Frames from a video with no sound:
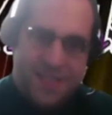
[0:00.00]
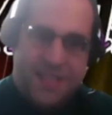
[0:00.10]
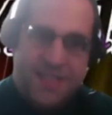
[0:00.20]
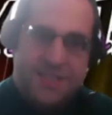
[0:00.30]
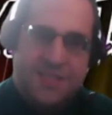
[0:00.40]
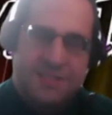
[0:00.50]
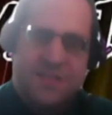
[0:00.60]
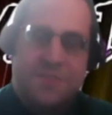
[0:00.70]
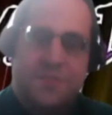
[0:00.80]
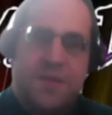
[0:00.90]
So it's
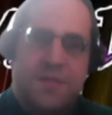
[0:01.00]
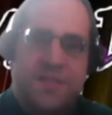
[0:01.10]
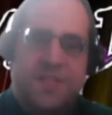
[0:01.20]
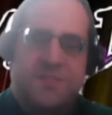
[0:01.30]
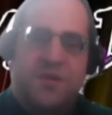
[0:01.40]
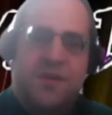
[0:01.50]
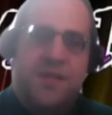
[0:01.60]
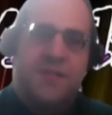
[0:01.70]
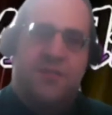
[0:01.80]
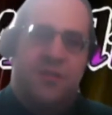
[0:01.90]
pretty much you putting
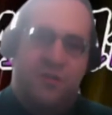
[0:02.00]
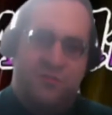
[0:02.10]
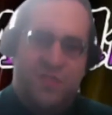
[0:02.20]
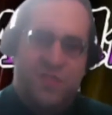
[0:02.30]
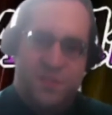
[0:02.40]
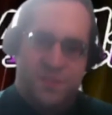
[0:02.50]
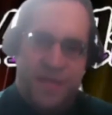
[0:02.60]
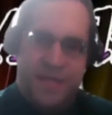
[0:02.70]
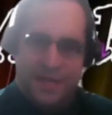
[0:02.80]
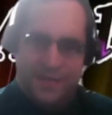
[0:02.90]
your own spin
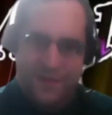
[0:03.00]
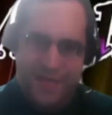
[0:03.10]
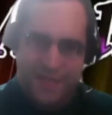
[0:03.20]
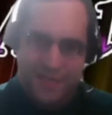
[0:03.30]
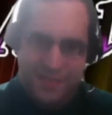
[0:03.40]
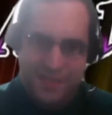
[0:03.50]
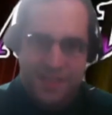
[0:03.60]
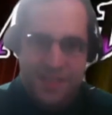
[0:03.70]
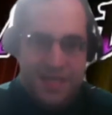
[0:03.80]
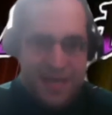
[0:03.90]
on things.
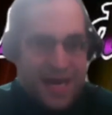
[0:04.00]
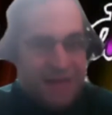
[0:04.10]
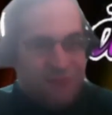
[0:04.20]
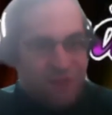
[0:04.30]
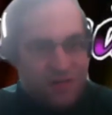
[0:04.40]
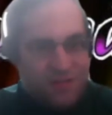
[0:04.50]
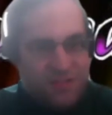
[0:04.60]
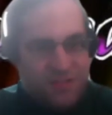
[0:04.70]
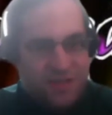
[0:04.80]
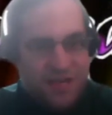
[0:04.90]
I thought it was a
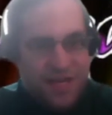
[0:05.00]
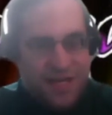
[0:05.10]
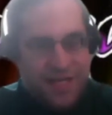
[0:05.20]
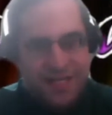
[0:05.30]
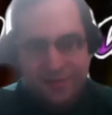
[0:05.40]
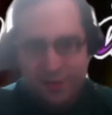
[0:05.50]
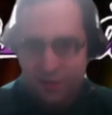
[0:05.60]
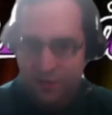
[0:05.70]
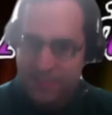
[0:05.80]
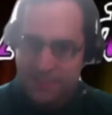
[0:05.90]
good idea. No one
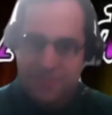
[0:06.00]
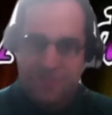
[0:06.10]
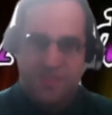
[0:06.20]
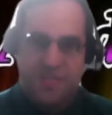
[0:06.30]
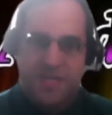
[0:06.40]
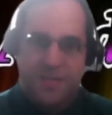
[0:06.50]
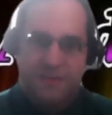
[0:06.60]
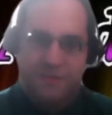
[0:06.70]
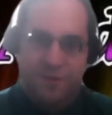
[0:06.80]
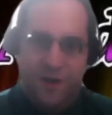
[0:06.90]
has ever done it
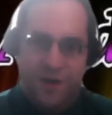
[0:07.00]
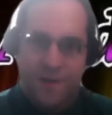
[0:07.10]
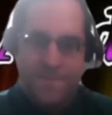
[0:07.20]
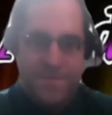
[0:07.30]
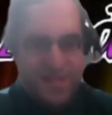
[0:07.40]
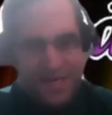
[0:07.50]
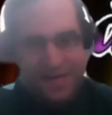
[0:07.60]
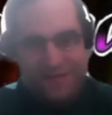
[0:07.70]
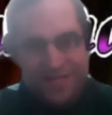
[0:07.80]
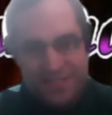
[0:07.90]
before. I
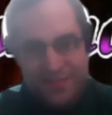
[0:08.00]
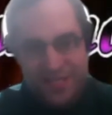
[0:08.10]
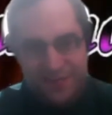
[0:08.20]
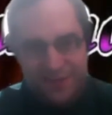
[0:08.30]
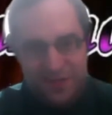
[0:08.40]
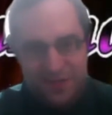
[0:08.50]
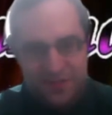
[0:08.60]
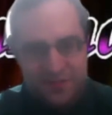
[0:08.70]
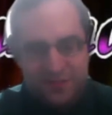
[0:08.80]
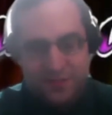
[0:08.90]
like to be the first of
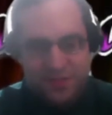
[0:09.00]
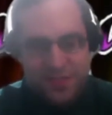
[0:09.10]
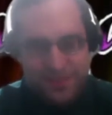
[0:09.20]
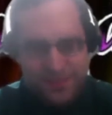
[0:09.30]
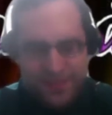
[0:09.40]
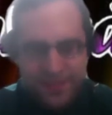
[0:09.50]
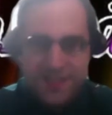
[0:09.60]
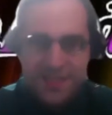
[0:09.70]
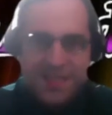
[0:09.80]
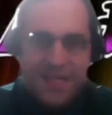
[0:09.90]
doing something.
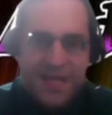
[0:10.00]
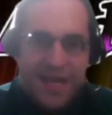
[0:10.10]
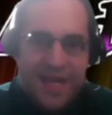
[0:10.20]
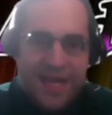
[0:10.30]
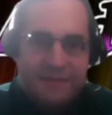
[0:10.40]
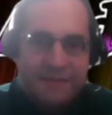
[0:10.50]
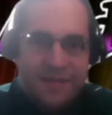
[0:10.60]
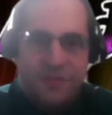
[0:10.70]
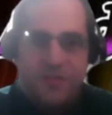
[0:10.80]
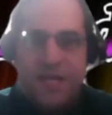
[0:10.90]
And I was like,
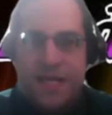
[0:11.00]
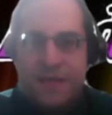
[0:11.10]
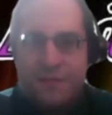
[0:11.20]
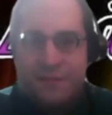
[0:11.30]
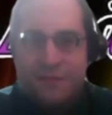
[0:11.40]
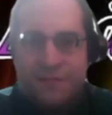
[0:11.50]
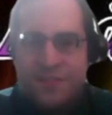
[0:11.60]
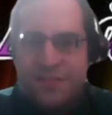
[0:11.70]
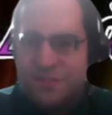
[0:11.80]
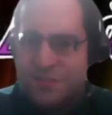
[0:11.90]
okay, let's
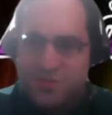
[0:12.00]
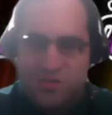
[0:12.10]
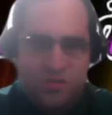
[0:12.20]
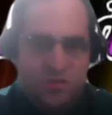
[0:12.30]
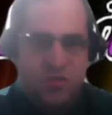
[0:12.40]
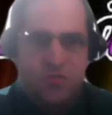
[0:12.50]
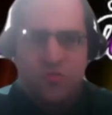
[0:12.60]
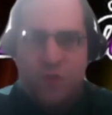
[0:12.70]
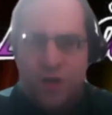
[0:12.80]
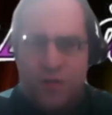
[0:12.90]
just do a
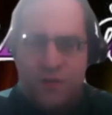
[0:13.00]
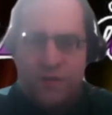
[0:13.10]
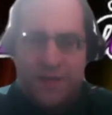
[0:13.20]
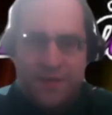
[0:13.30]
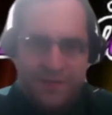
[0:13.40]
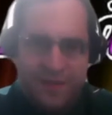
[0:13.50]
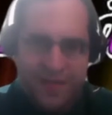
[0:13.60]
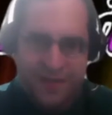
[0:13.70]
little of everything.